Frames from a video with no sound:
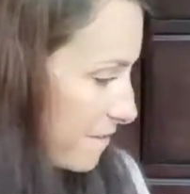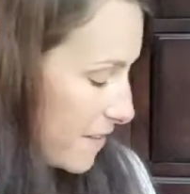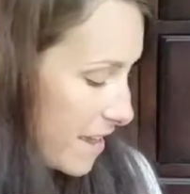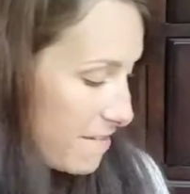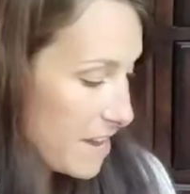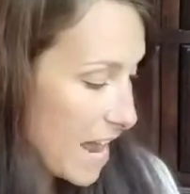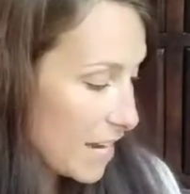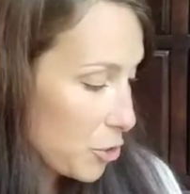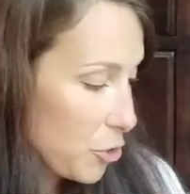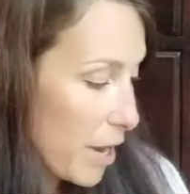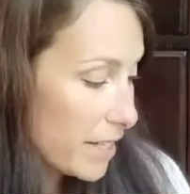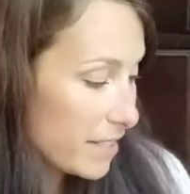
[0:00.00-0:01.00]
have not
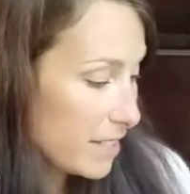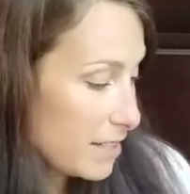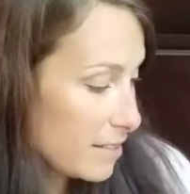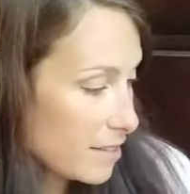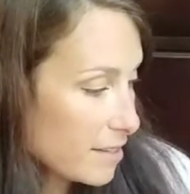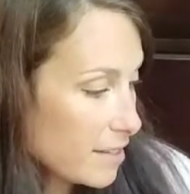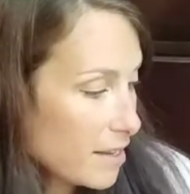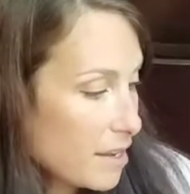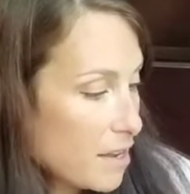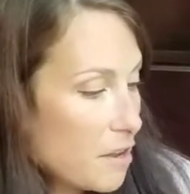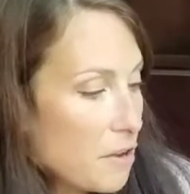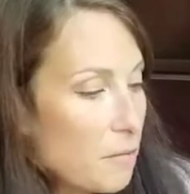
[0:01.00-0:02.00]
tried these,
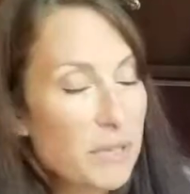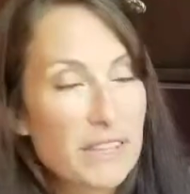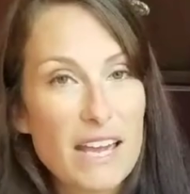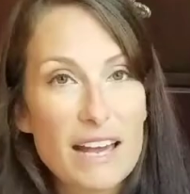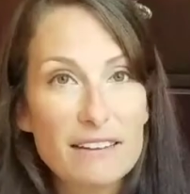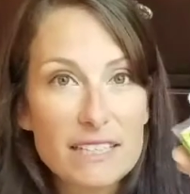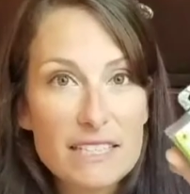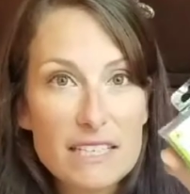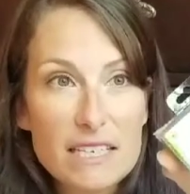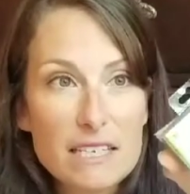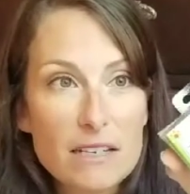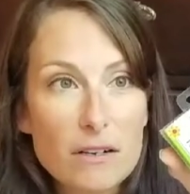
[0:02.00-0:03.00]
but the LED